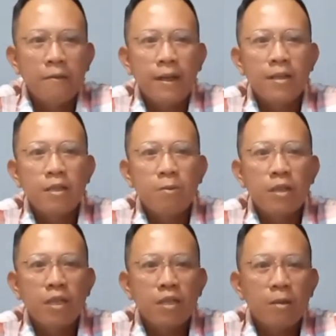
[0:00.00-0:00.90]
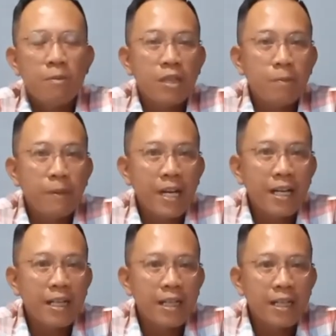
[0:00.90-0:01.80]
Finance Manager Ms.
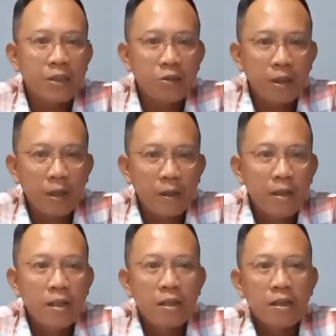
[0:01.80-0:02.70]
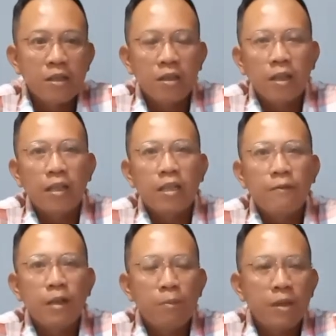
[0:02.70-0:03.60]
Priyanka Gatri, Research and
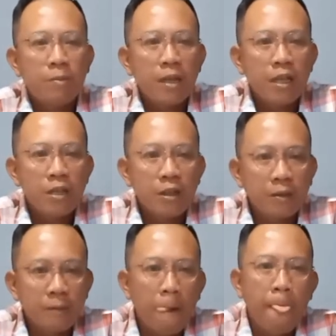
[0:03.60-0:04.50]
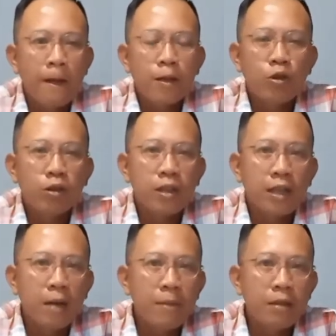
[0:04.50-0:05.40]
Development Manager Dr.
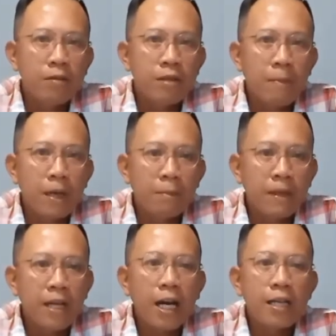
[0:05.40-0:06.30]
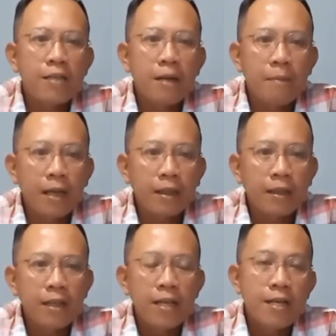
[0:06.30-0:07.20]
Kamarul Zaman bin Ali Zaman,
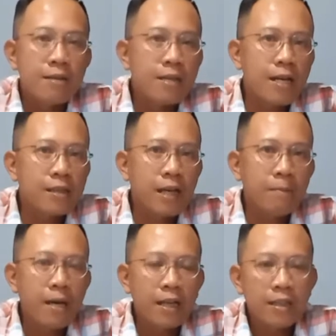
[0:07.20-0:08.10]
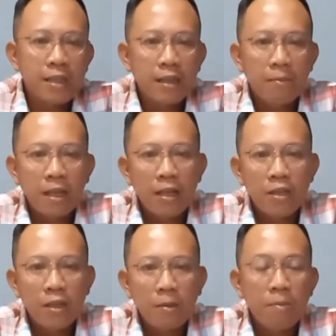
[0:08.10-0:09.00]
Sales and Marketing
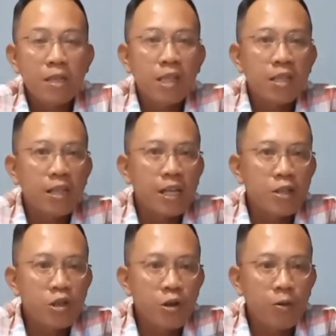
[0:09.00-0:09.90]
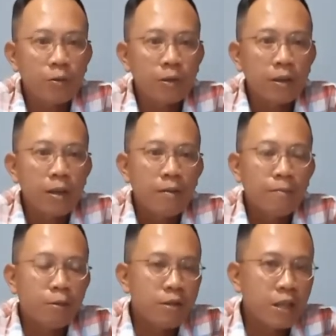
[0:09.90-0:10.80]
Manager Ms. Cecilia Cheong,
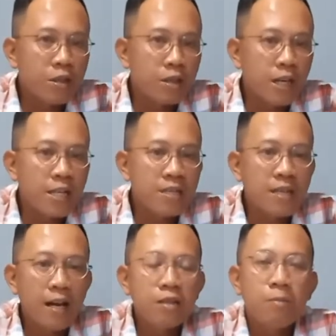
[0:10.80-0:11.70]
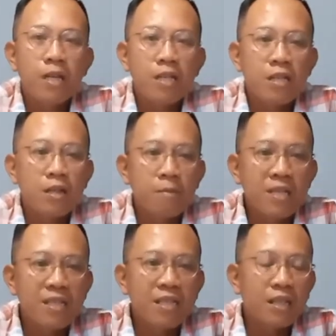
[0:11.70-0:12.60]
Production and Sales Manager
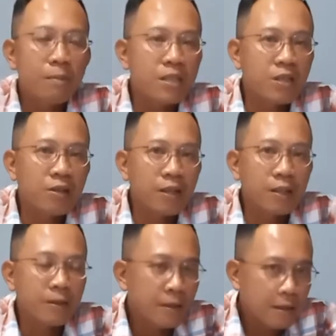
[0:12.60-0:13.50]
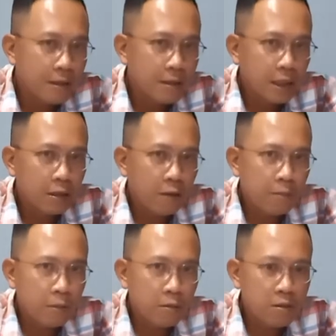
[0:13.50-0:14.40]
Mr. Ramachandran, son of
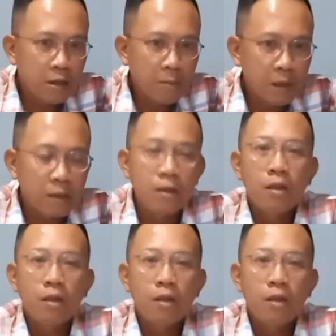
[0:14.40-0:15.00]
Muthusamy,